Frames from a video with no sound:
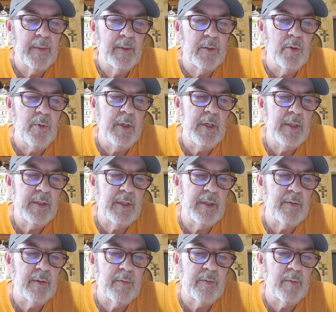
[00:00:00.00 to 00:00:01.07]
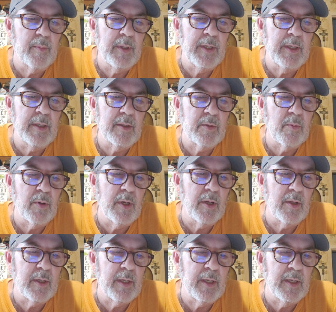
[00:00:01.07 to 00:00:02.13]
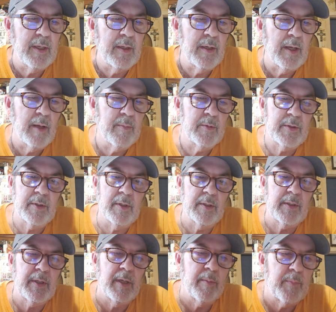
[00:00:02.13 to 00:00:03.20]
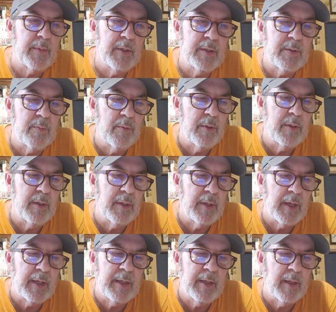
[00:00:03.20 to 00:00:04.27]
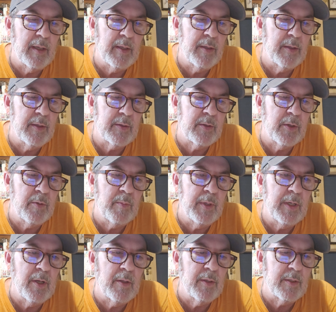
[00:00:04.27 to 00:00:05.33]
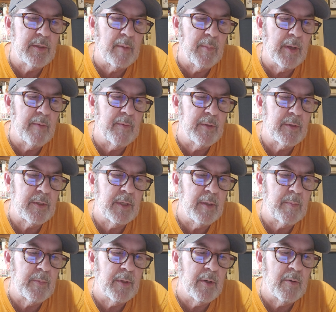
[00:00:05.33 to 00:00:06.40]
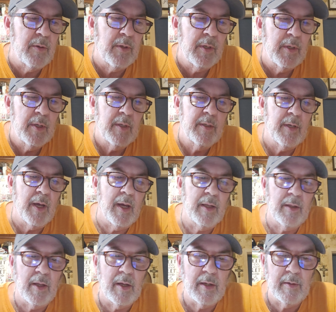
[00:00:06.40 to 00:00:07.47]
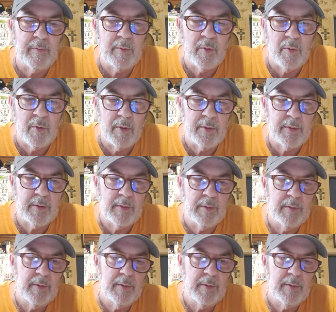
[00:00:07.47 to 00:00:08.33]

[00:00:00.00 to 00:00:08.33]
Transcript: Too easy for me as well. Again, I'm just going to skip this one. I can't, I, there's too many on this I'm having to skip, though. Nylon, of course.